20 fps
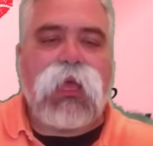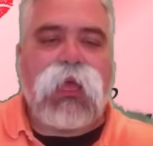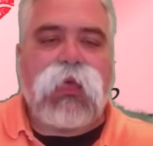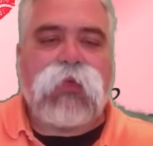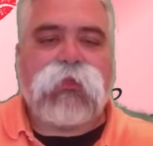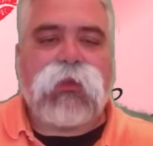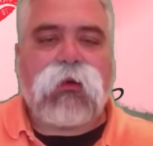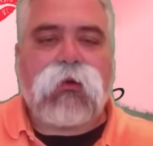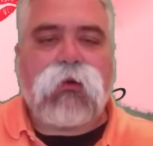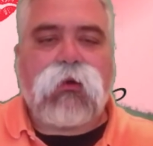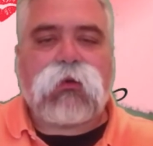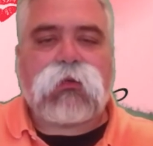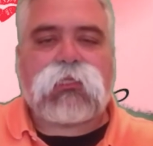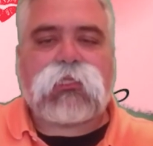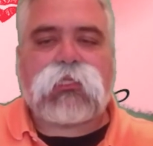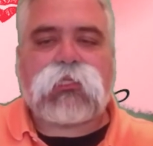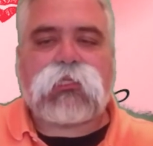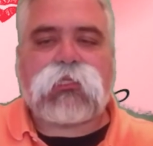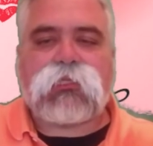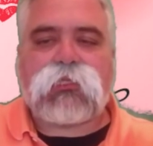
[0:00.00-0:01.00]
There are
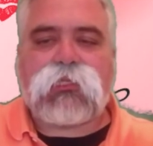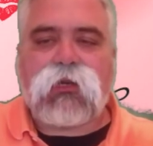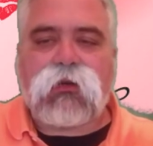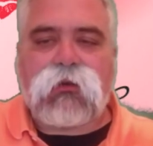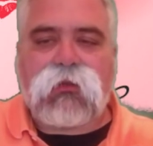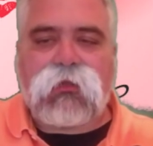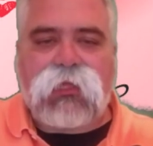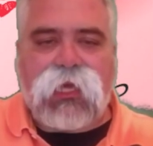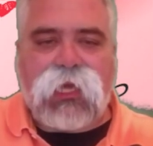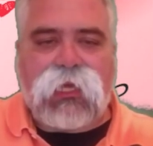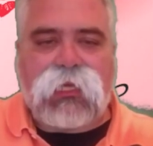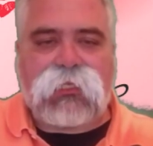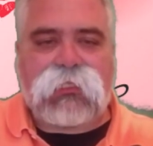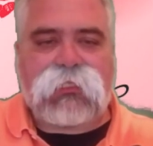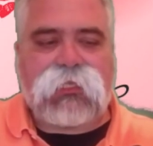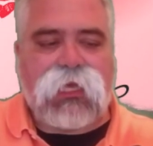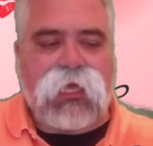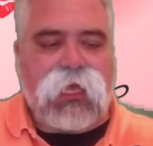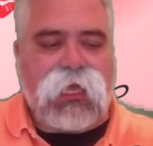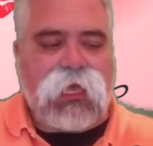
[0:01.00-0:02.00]
certain
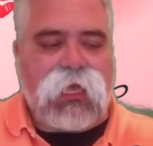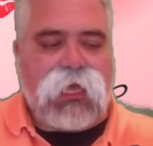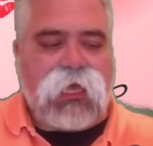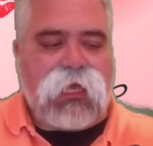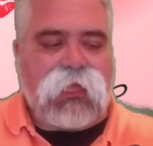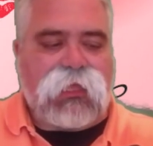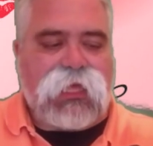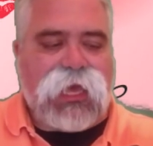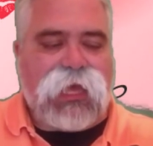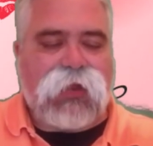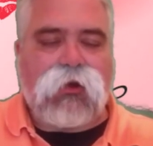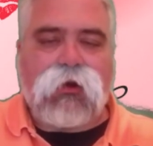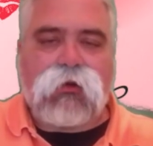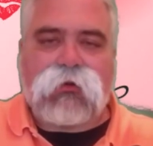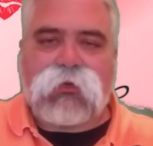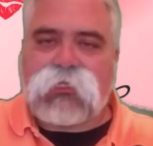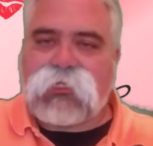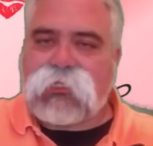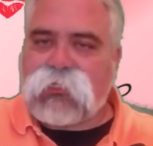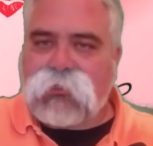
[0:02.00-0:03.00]
things that are
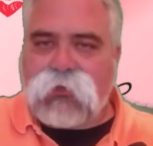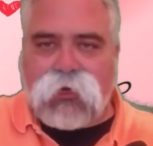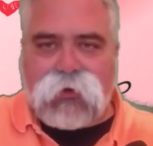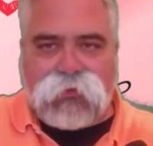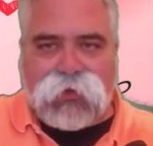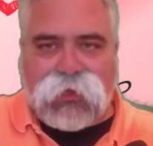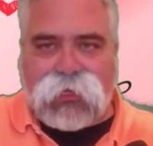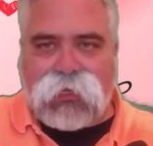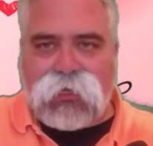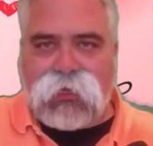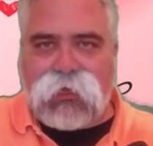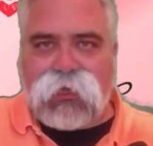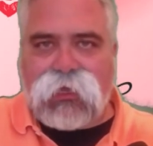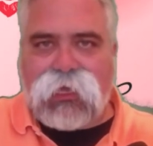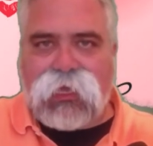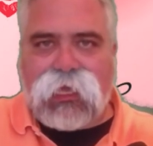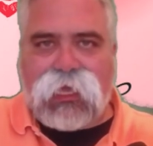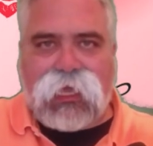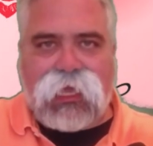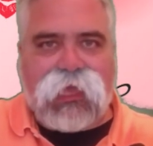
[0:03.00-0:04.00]
disturbing,
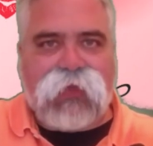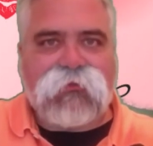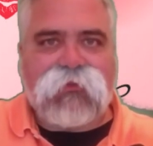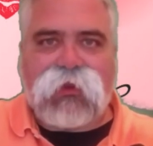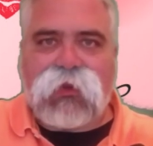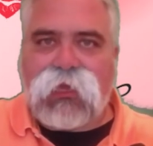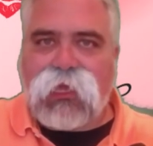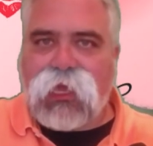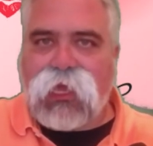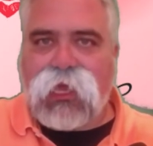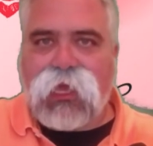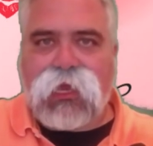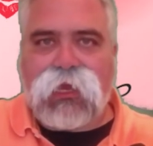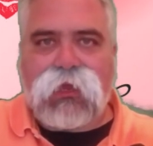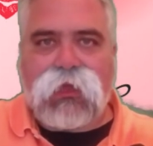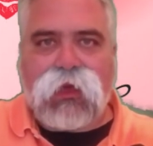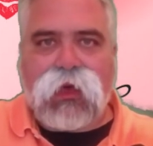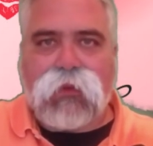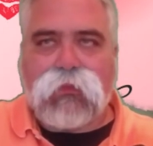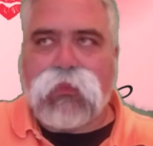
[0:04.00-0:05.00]
even
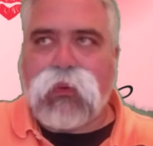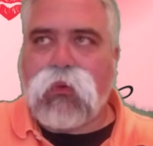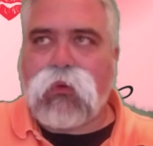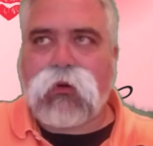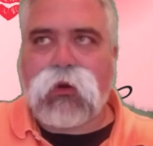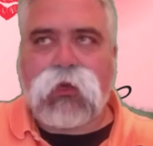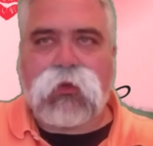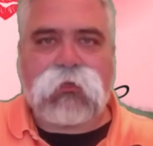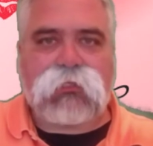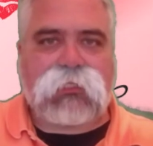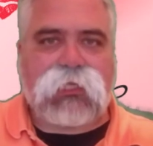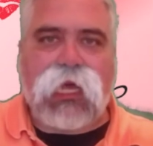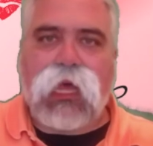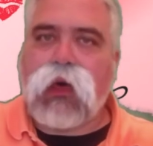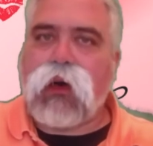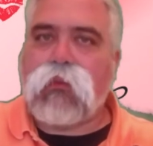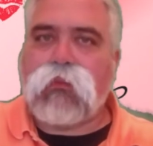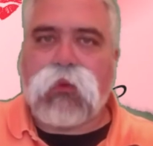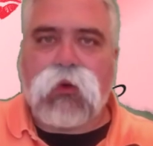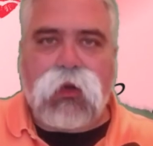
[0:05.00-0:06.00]
in a
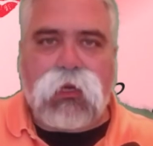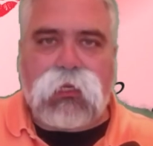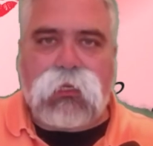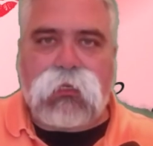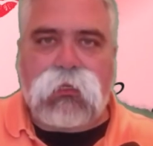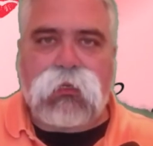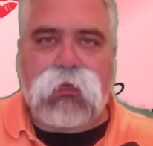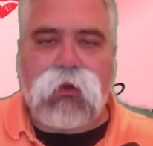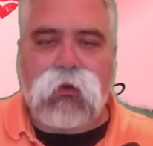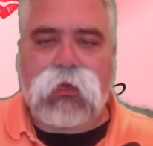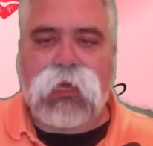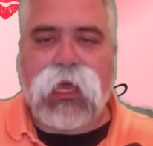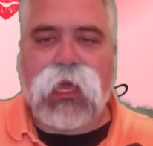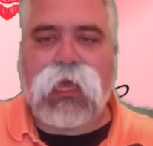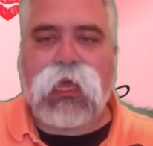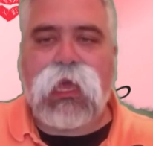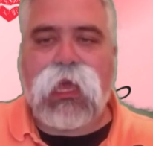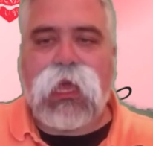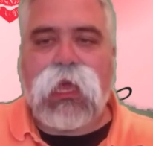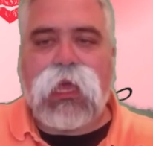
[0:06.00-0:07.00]
porno-style book,
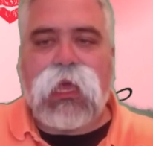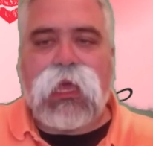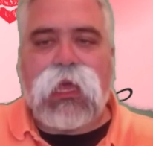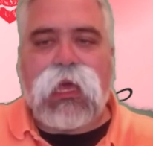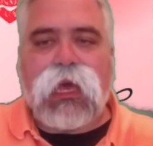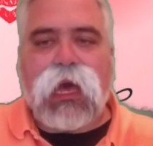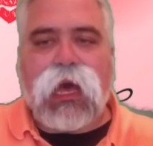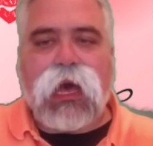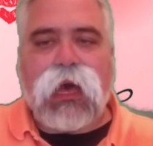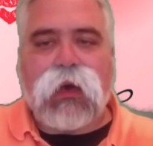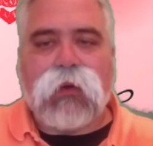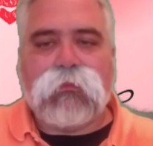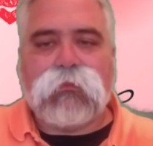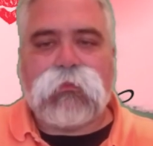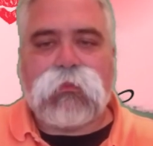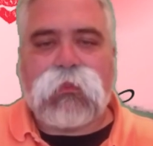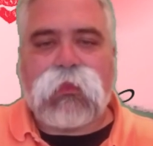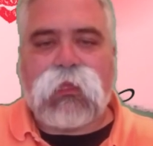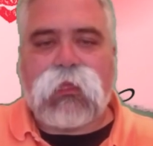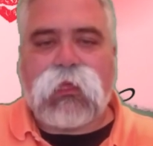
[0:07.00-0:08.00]
okay,
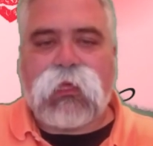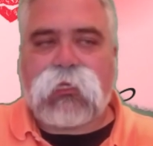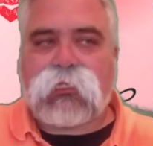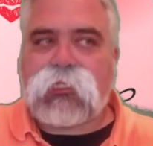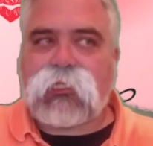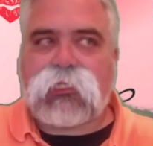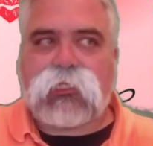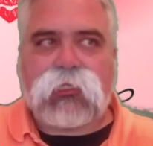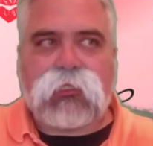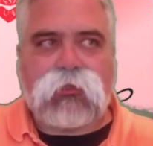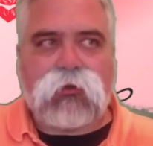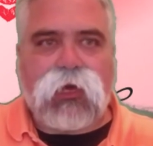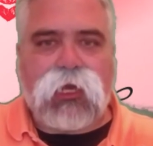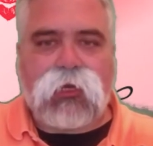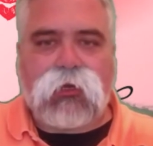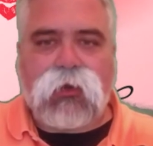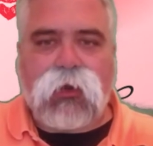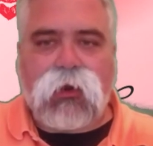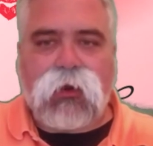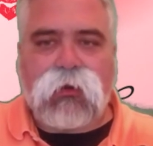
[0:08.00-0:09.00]
that just should not
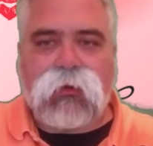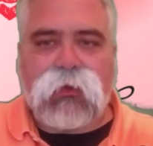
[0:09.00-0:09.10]
occur.